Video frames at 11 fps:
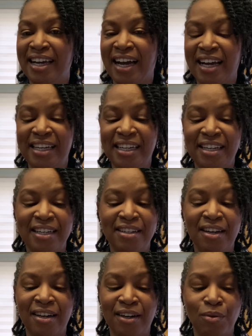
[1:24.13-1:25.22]
I did
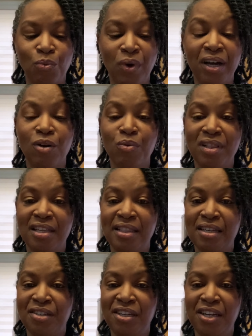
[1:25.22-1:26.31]
uh, well with it
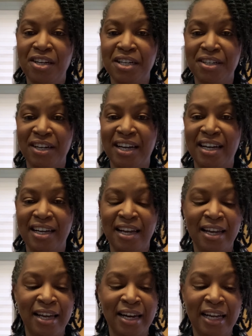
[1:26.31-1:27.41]
this year
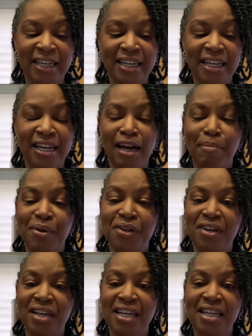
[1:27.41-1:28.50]
and I didn't get an
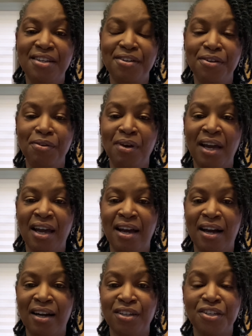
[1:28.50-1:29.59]
opportunity to
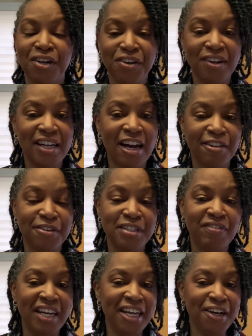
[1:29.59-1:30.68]
uh, show you a lot of those
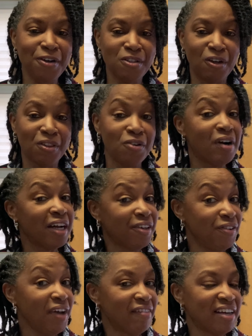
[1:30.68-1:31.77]
videos. Although I do
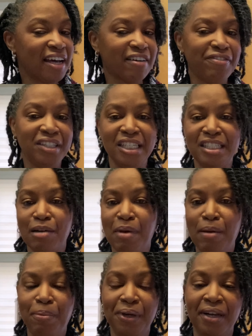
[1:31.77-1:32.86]
have a lot of footage, I may
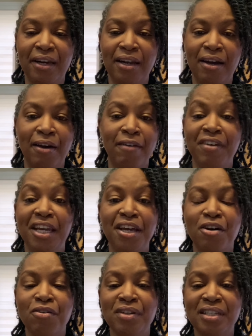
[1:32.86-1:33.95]
put in a
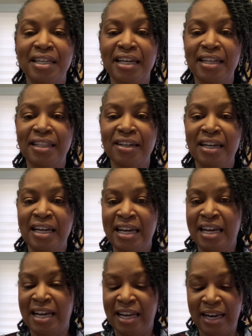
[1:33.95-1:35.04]
video together.
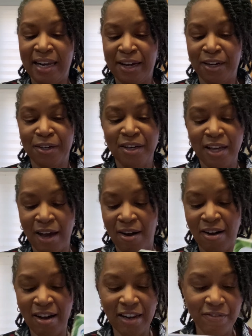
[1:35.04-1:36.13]
Now,
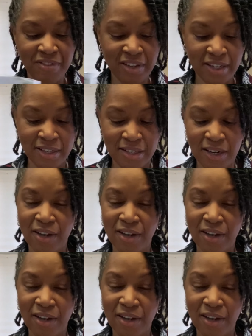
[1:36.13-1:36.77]
all of this